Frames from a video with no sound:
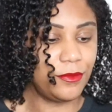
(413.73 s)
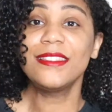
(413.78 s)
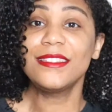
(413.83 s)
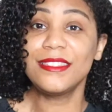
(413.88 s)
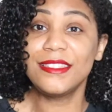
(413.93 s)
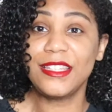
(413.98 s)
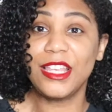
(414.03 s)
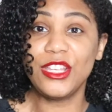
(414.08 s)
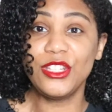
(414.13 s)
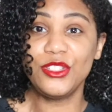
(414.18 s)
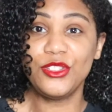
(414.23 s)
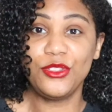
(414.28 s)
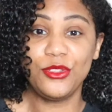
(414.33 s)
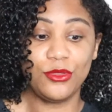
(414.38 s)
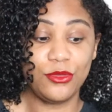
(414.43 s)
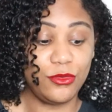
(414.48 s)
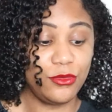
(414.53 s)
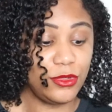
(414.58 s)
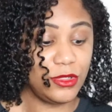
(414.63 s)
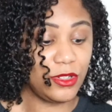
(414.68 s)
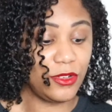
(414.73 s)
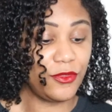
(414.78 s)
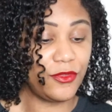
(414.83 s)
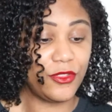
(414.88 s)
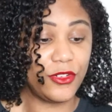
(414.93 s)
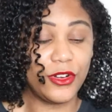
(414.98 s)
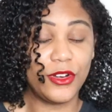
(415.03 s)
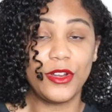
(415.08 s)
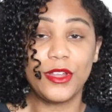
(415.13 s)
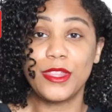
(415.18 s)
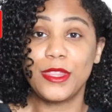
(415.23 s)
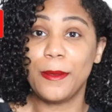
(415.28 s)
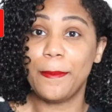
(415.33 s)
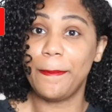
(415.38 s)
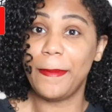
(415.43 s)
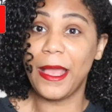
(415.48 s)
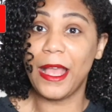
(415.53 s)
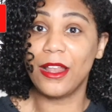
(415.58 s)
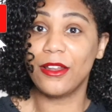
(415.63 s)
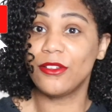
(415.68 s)
Stay tuned for the
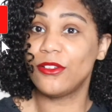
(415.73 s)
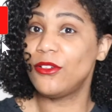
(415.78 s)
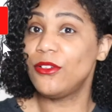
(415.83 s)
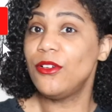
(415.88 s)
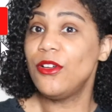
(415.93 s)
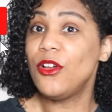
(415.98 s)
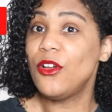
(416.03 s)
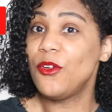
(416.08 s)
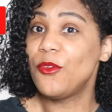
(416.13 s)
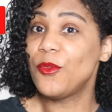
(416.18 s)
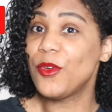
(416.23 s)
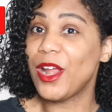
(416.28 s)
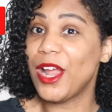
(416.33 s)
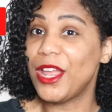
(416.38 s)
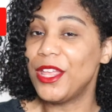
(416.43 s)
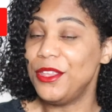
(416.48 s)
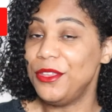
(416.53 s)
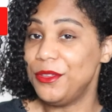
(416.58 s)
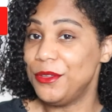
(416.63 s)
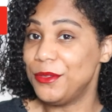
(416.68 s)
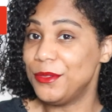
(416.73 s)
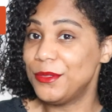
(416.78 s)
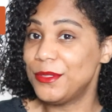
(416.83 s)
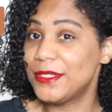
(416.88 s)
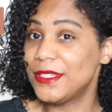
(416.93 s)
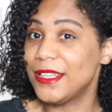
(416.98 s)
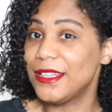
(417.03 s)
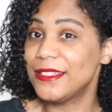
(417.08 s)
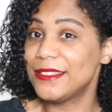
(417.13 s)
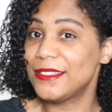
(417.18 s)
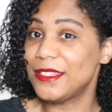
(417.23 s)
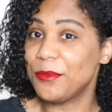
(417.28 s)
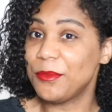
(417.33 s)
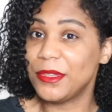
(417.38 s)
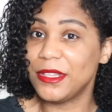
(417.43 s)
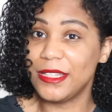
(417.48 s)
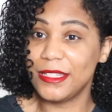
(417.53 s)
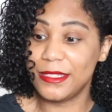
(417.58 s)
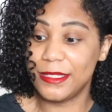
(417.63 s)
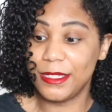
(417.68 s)
battle where I use some of
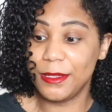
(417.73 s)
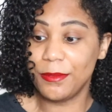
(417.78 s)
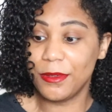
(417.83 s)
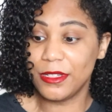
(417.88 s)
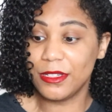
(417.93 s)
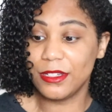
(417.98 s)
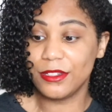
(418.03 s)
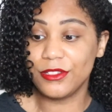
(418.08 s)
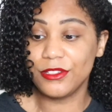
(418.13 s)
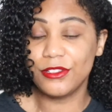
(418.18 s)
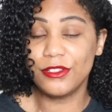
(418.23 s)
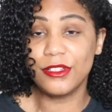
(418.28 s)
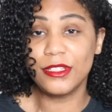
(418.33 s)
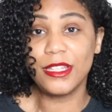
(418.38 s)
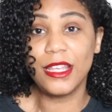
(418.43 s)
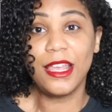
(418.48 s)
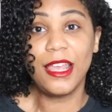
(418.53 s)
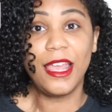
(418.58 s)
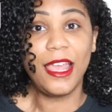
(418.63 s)
these deep conditioners,